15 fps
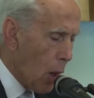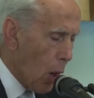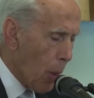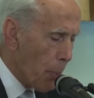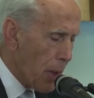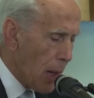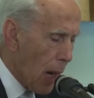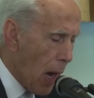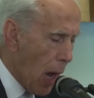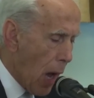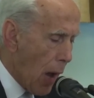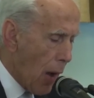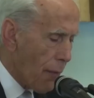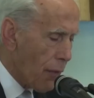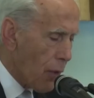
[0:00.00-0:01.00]
on
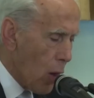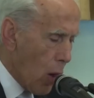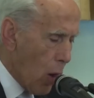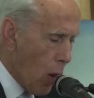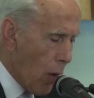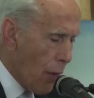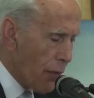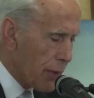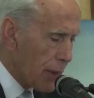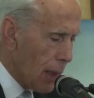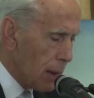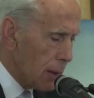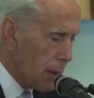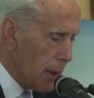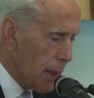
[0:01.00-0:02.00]
behalf of
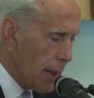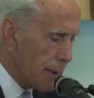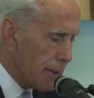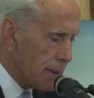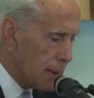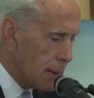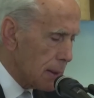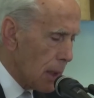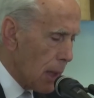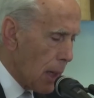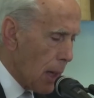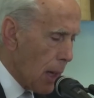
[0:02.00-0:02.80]
Chaldeans,